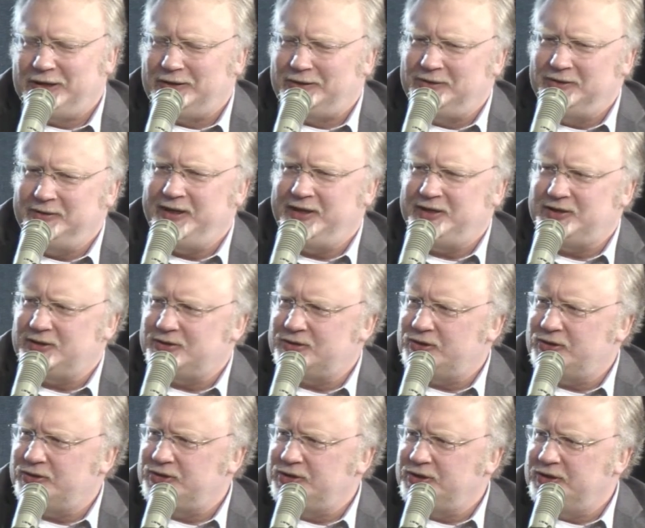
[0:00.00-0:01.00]
Who needs a
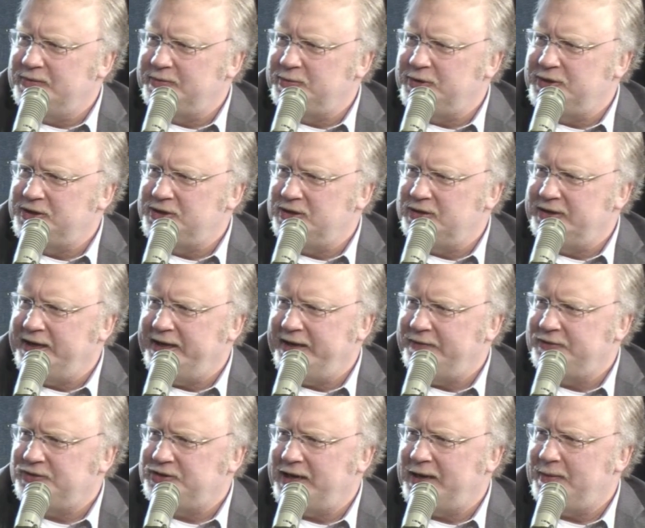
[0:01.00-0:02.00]
church in a prison? They
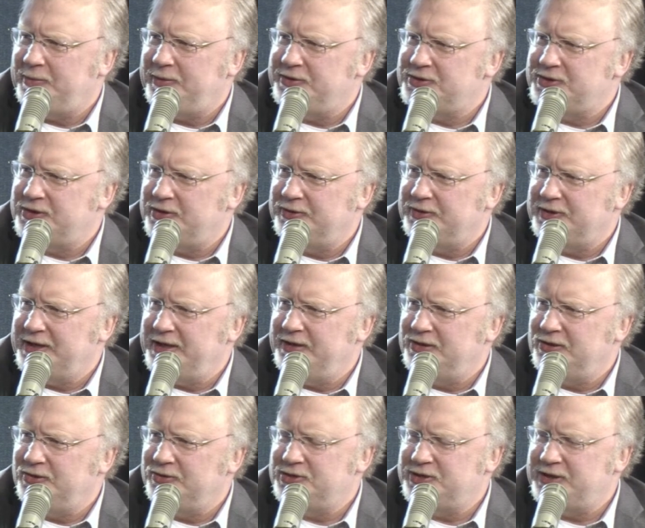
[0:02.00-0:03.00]
have chaplains, don't they? And
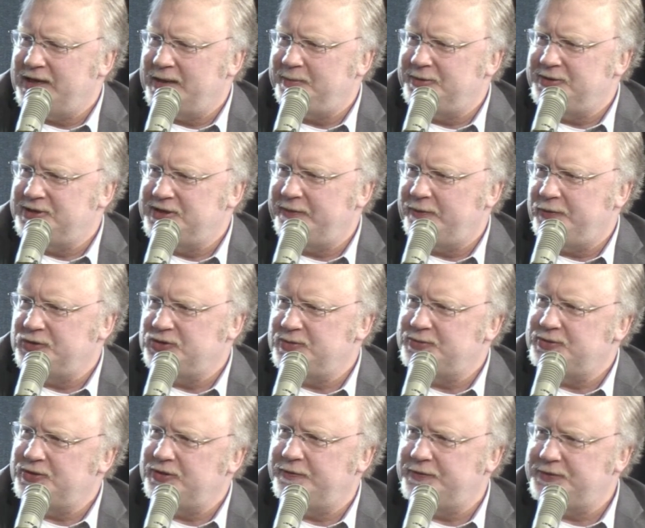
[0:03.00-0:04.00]
don't chaplains have worship
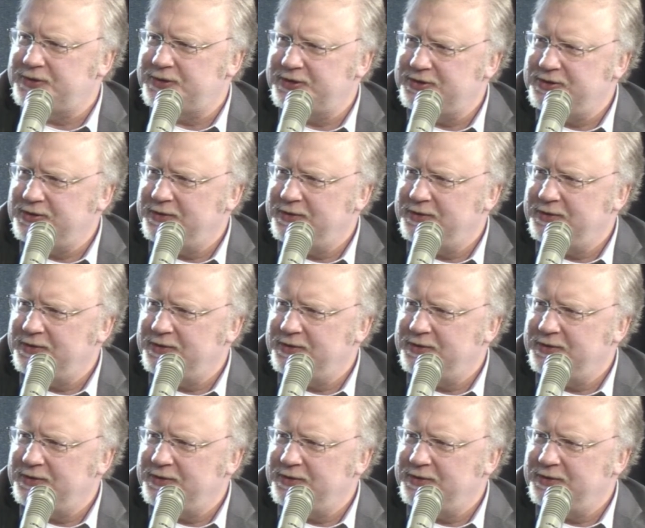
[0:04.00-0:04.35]
services?